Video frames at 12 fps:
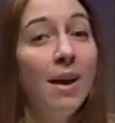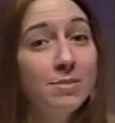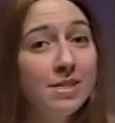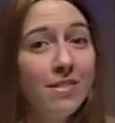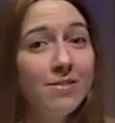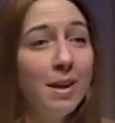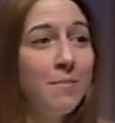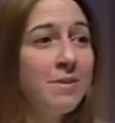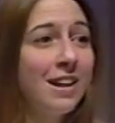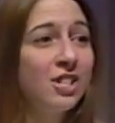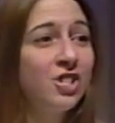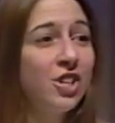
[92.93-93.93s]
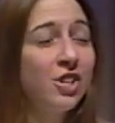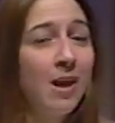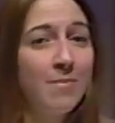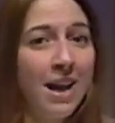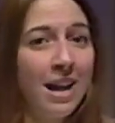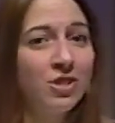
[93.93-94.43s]
I'm saving up next year.
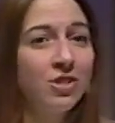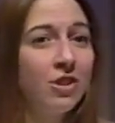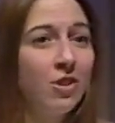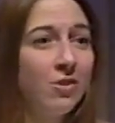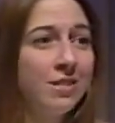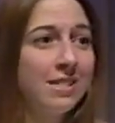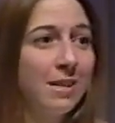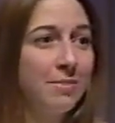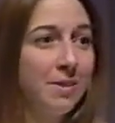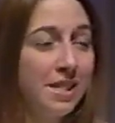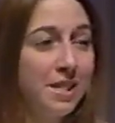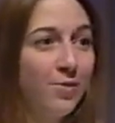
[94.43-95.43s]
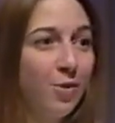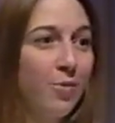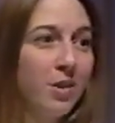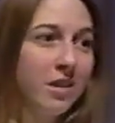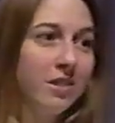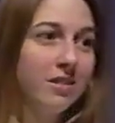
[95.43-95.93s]
I'm actually going someplace for
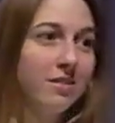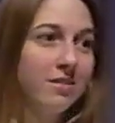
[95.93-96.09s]
real.